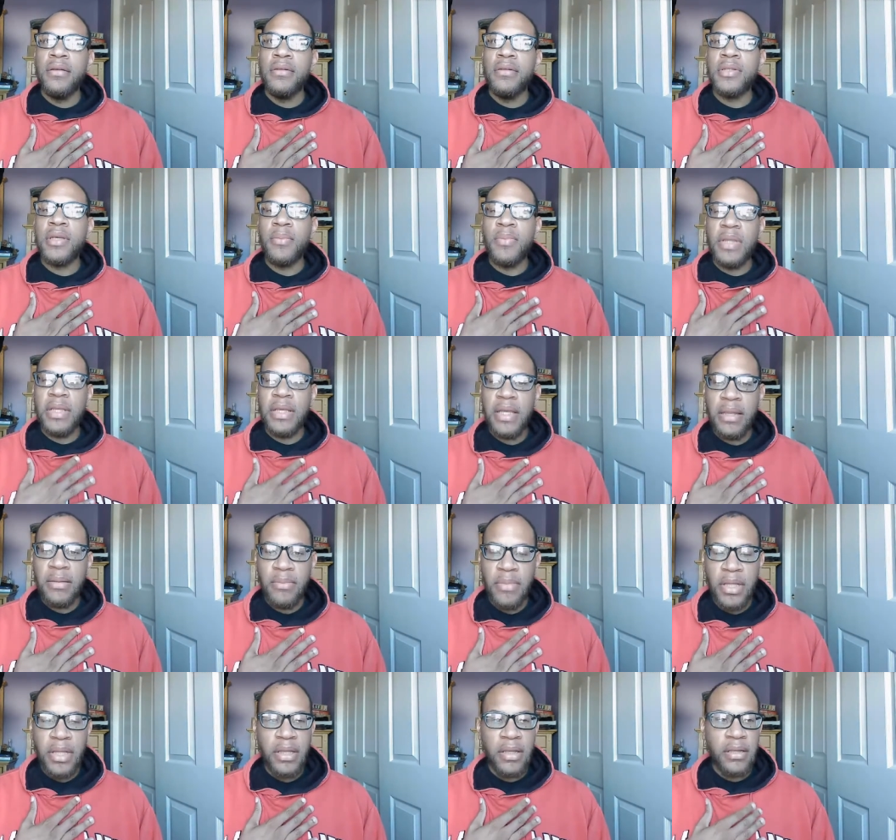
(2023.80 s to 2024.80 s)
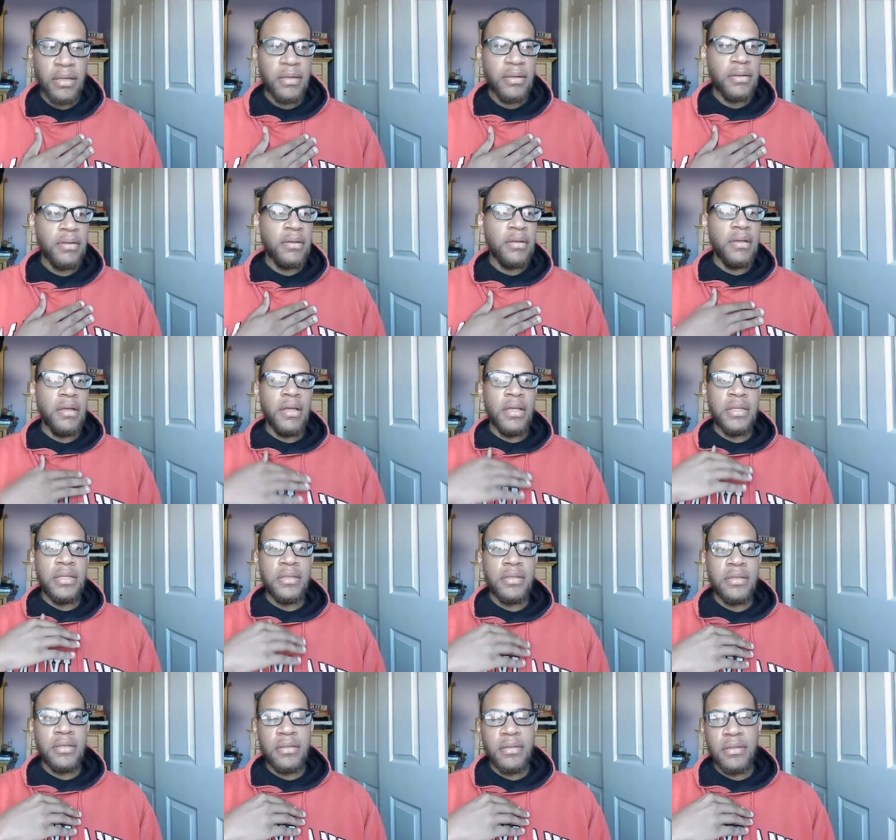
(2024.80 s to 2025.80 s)
something in me
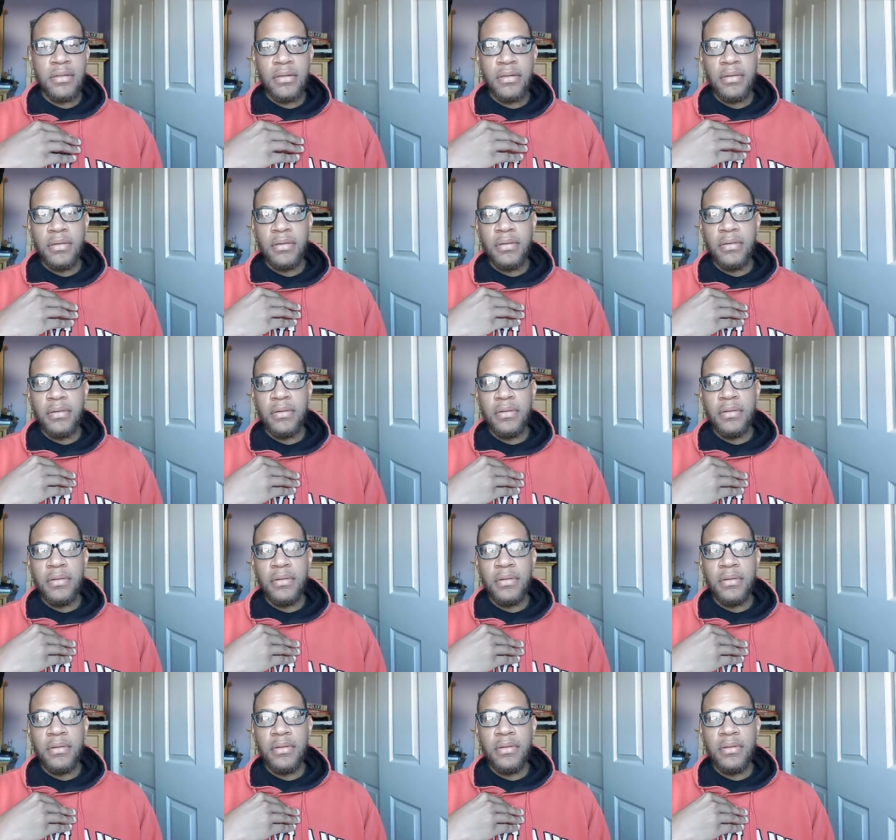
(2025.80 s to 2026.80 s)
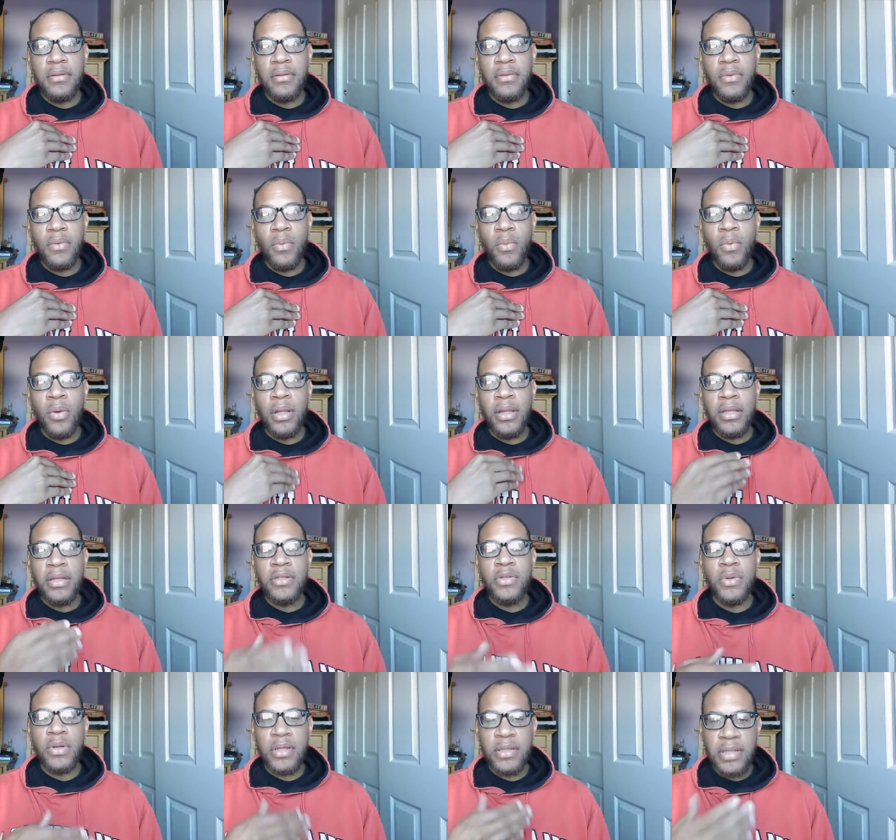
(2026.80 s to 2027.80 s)
is willing
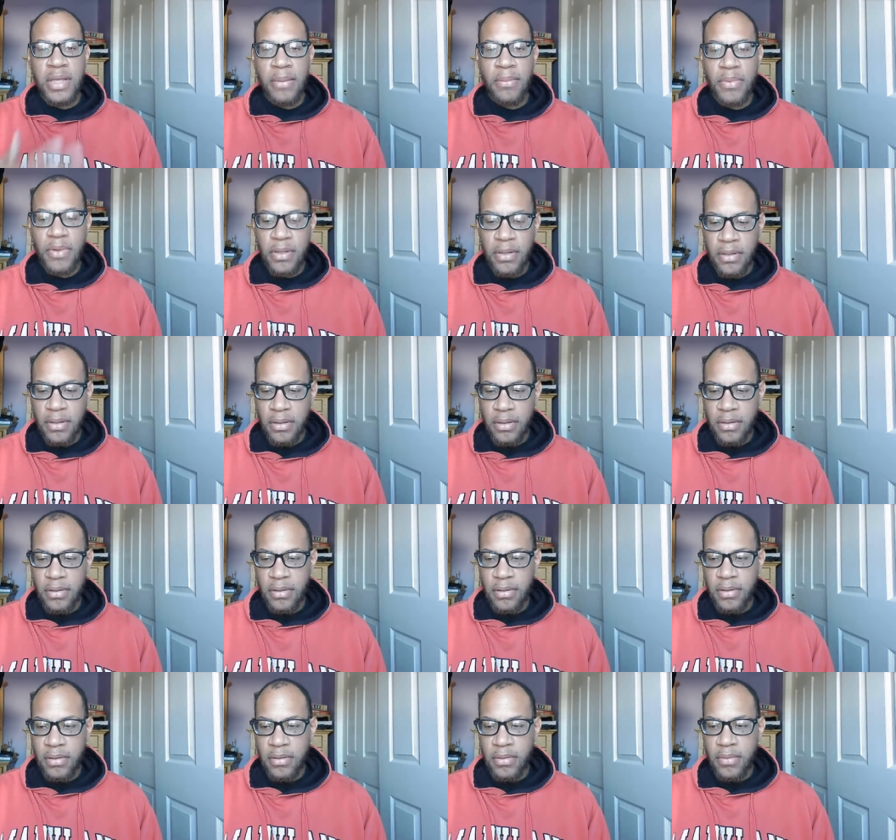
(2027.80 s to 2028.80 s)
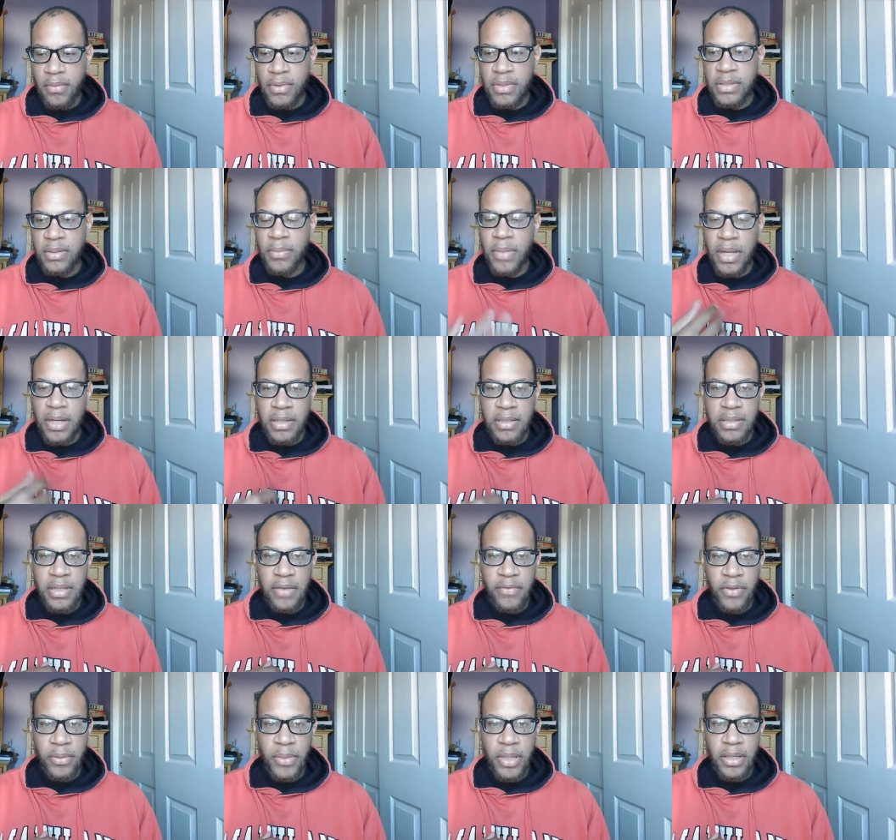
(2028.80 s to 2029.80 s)
to accept what somebody is
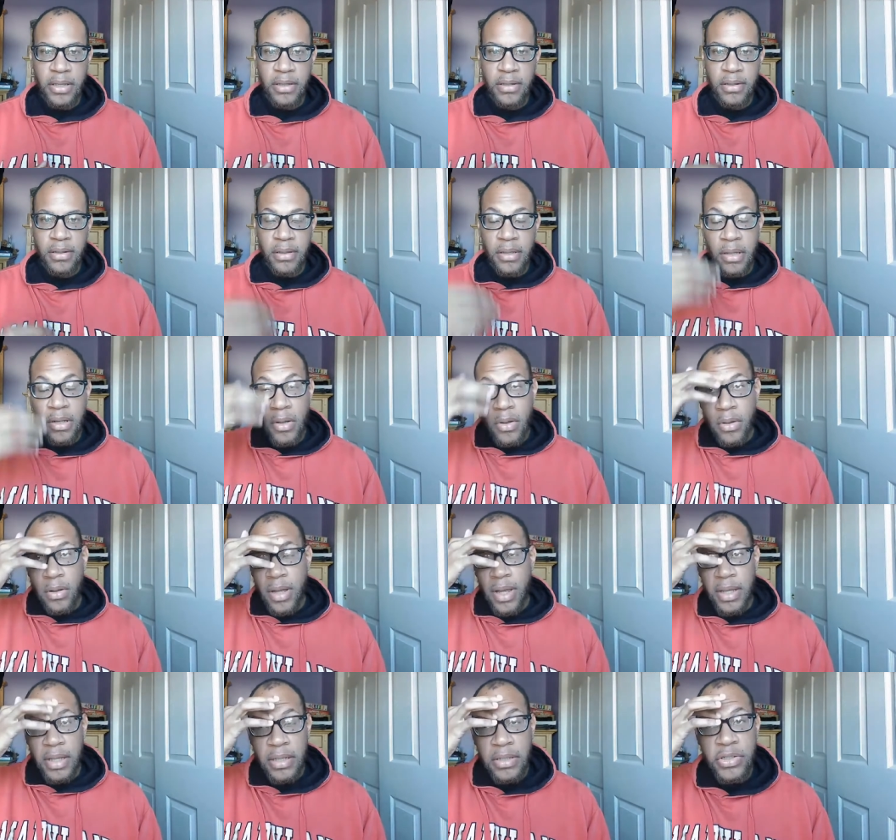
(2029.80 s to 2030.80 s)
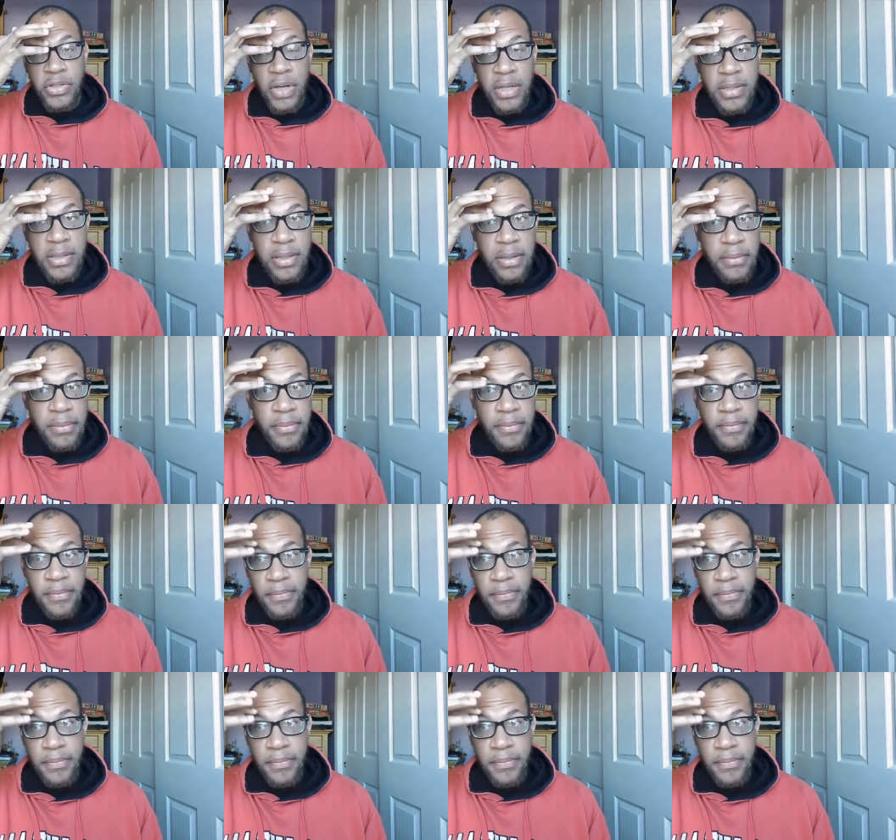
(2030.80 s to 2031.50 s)
giving me. I can trust them.